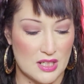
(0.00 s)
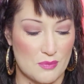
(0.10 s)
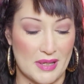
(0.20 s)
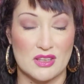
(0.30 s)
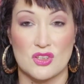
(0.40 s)
If
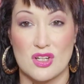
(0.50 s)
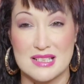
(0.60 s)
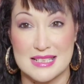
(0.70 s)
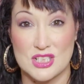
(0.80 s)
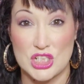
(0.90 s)
my
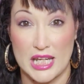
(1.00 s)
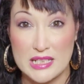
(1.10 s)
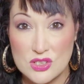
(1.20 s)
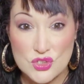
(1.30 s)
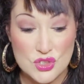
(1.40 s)
thoughts
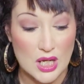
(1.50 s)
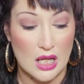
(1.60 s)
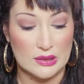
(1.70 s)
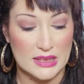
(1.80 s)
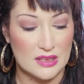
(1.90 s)
change,
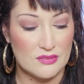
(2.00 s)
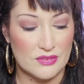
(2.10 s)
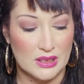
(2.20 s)
I'll leave